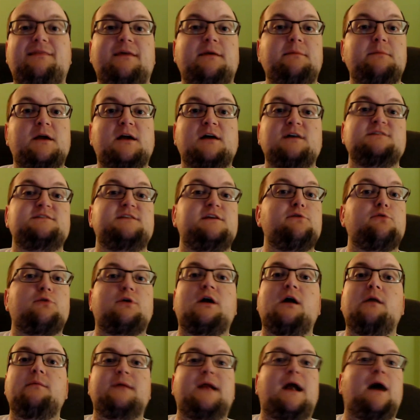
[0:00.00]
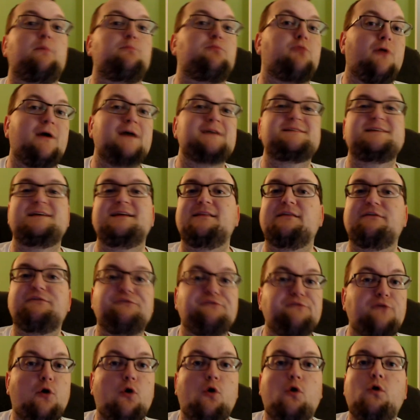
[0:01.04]
because they were coming out pressing the
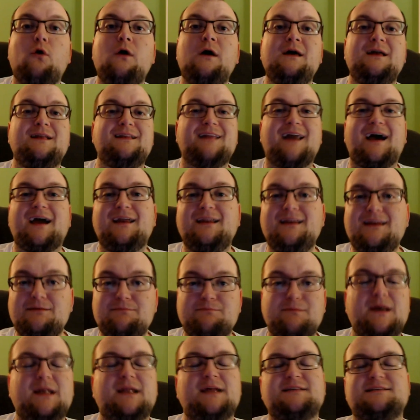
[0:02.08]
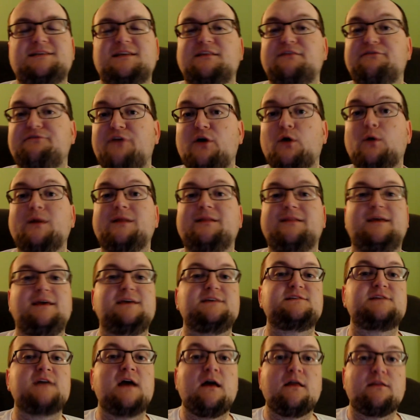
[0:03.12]
full 90 minutes at the very
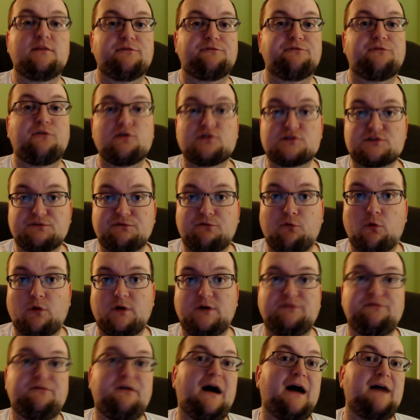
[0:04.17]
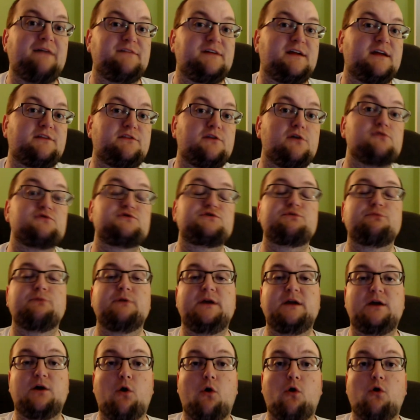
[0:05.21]
least, the first 45 to get those
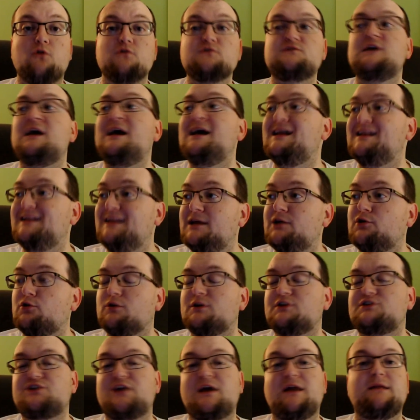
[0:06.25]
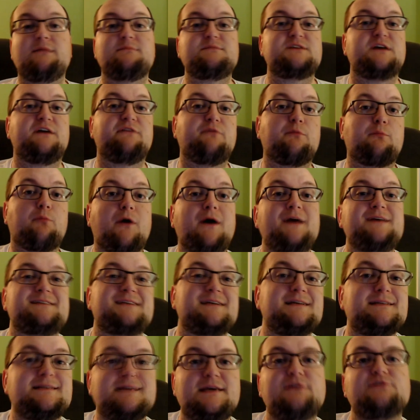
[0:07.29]
3 goals. Nikolic getting himself a brace,
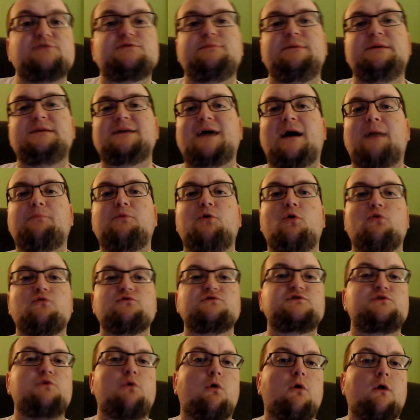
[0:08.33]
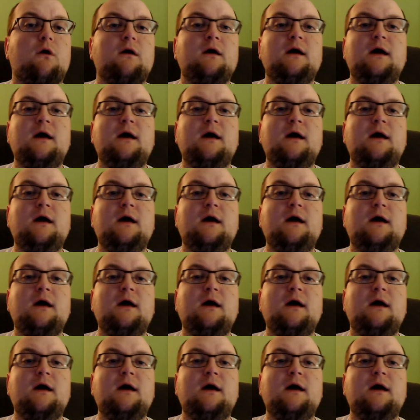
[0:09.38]
continues to be top goal scorer.